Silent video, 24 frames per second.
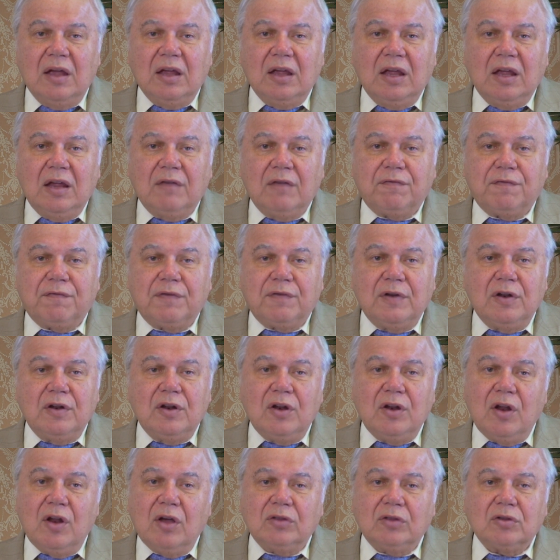if
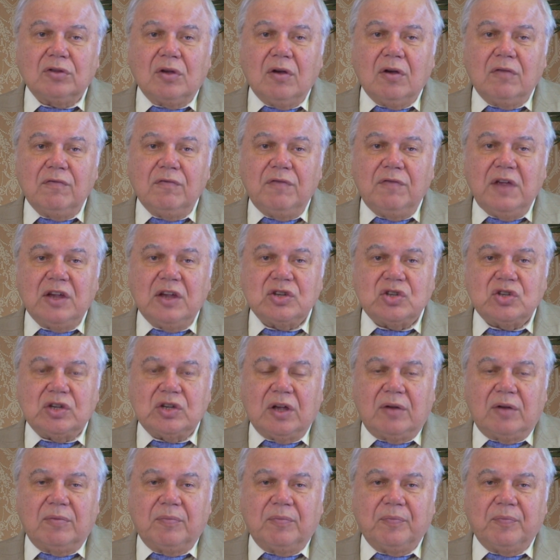not conviction.